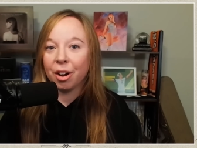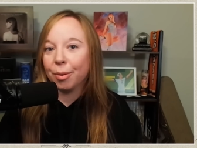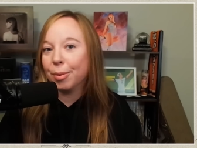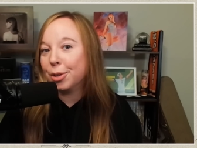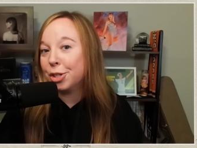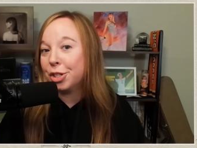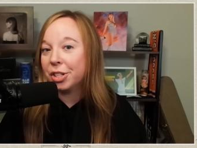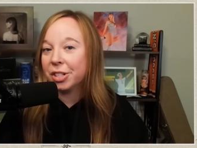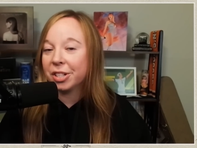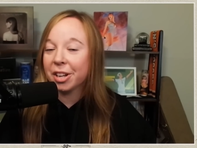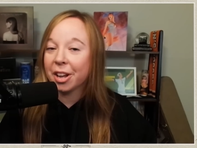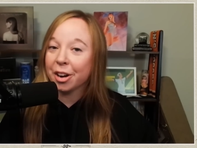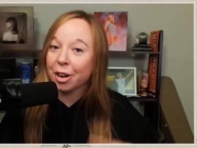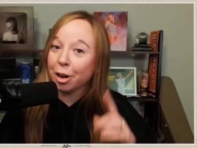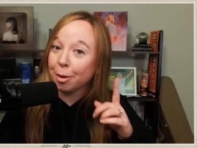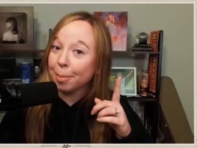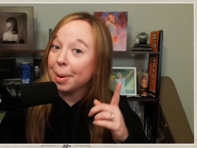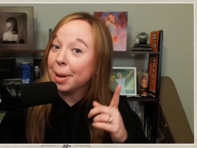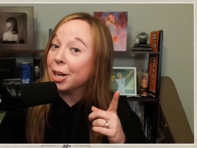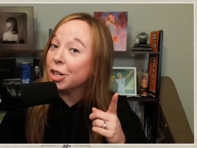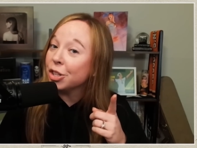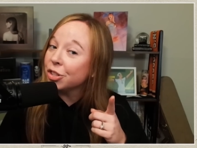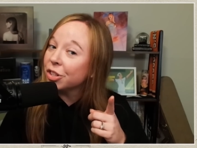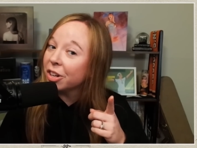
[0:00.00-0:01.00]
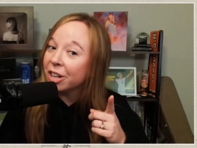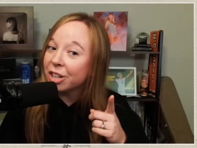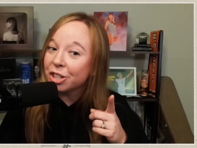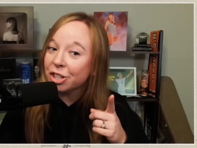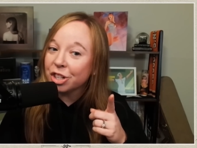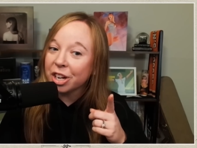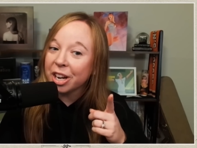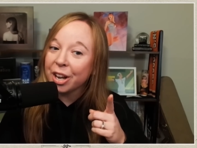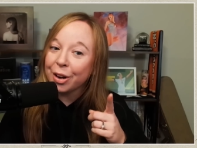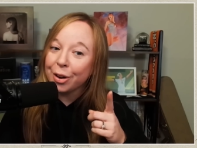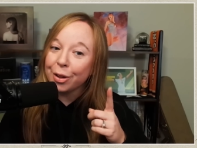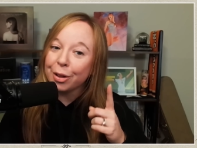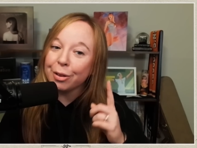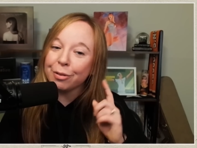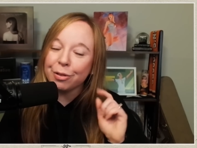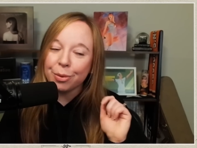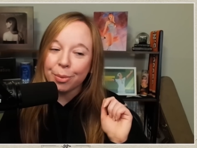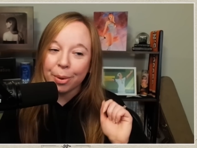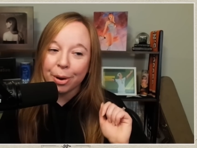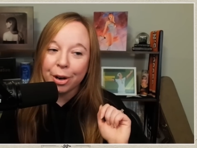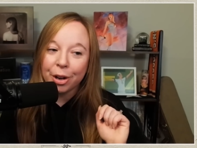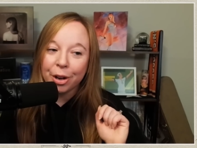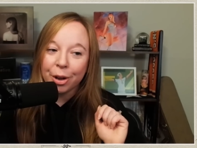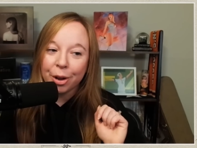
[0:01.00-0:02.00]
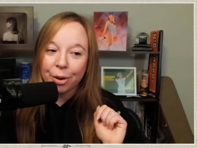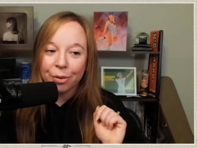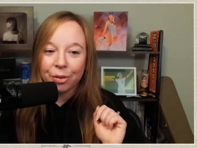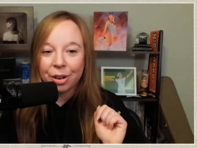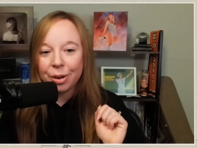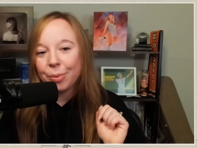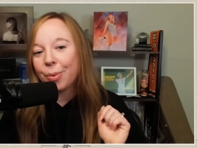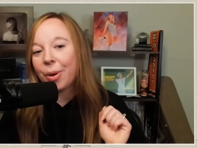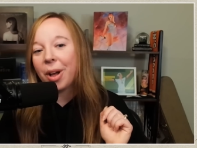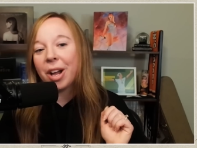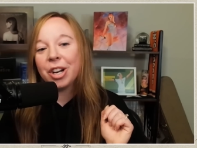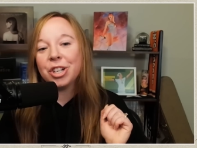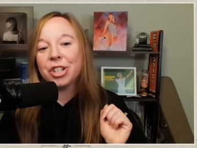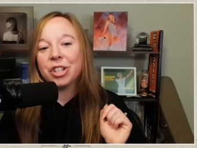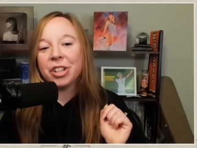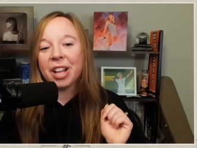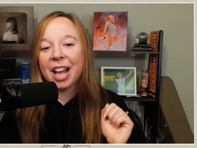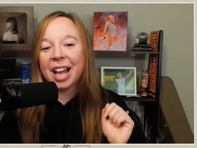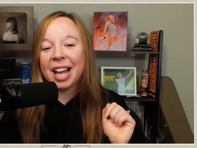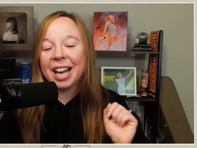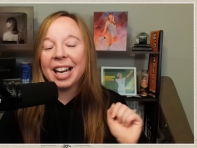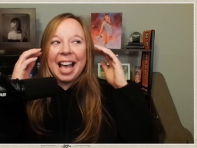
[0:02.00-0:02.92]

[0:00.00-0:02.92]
which is on our Patreon channel if you want to go rewatch that.